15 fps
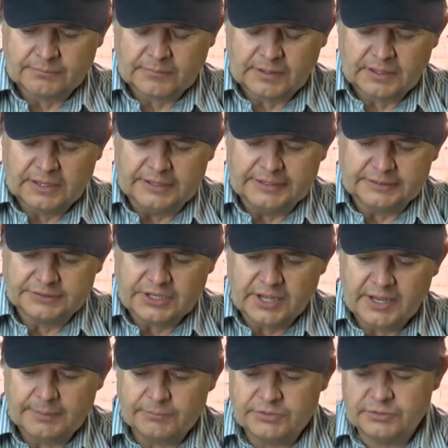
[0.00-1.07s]
a little
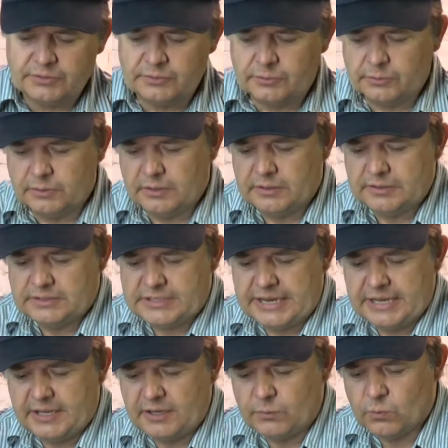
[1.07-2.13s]
time to
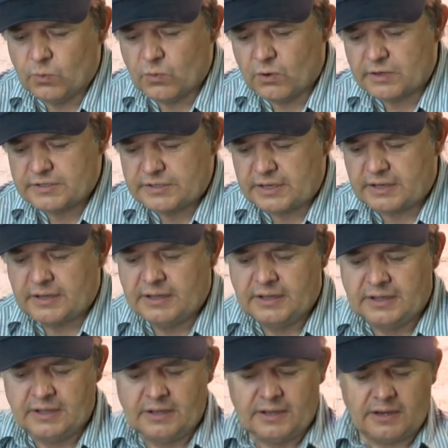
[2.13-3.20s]
take in water.
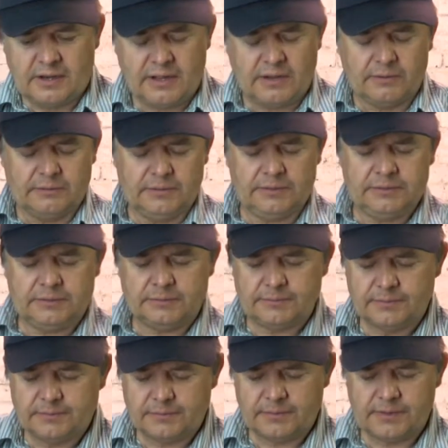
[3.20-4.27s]
Now,
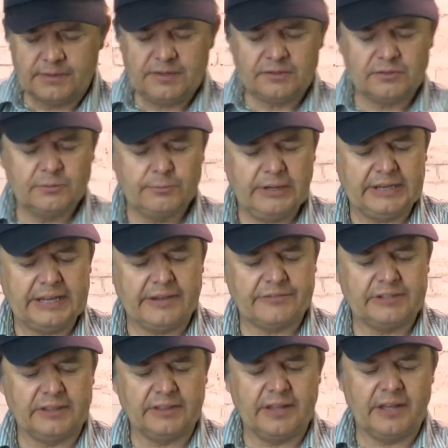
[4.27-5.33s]
this could be
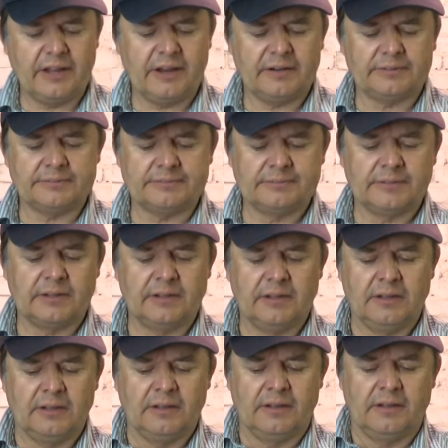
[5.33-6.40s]
left in there
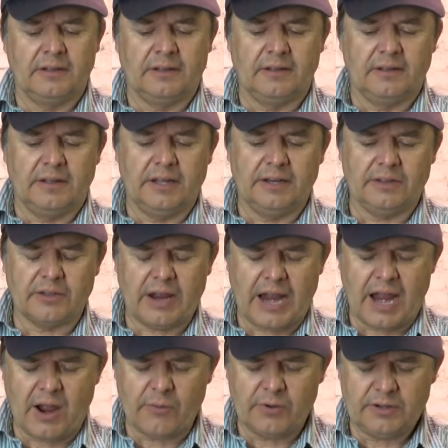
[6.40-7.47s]
another
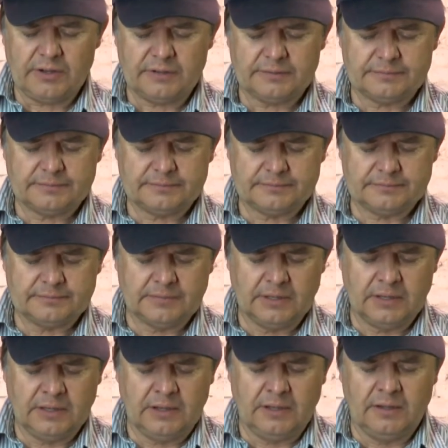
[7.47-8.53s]
hour,
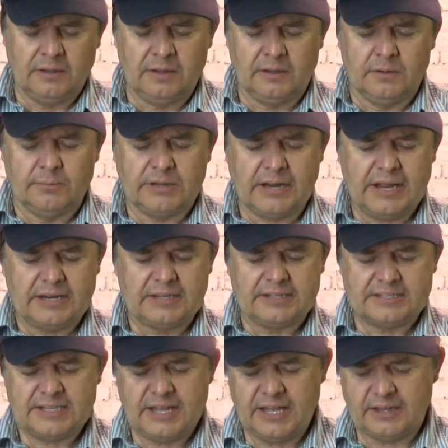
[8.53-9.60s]
but I can
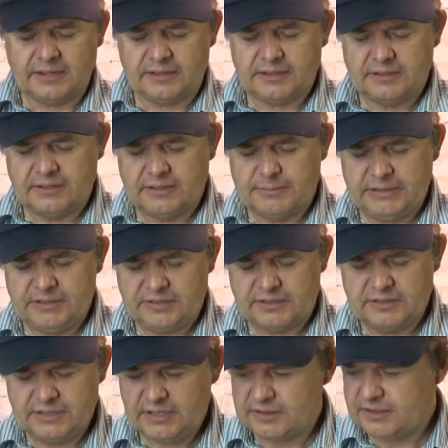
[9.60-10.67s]
tell, there's
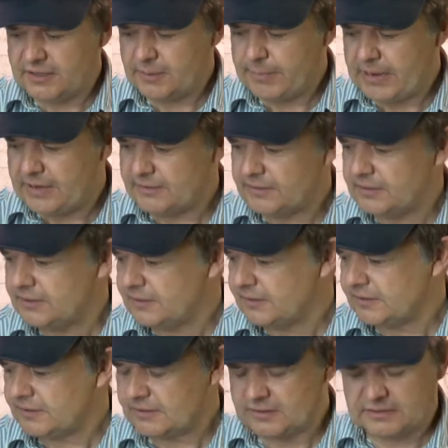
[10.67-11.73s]
nothing about
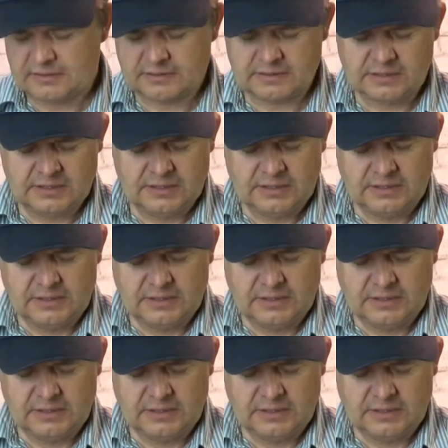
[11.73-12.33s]
this